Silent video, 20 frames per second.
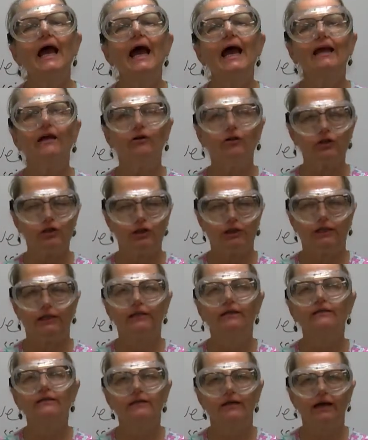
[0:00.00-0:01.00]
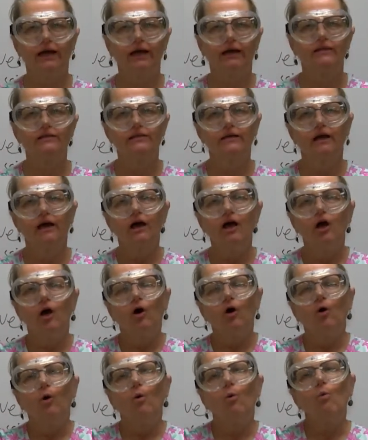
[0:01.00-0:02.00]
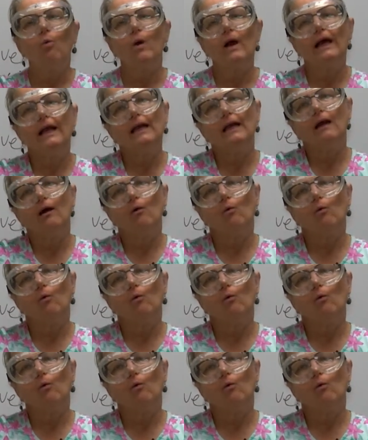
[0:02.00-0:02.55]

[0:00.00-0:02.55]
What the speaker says: energy it takes. When